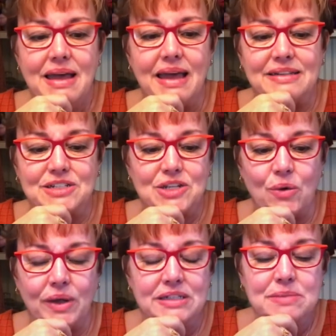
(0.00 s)
And
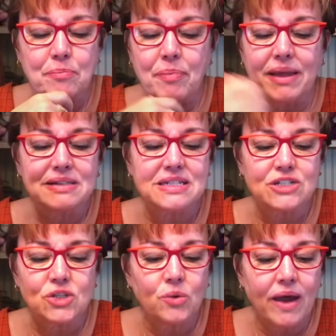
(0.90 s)
so it's
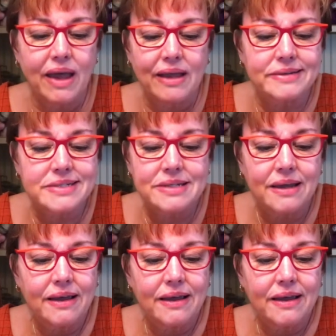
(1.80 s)
2 eggs,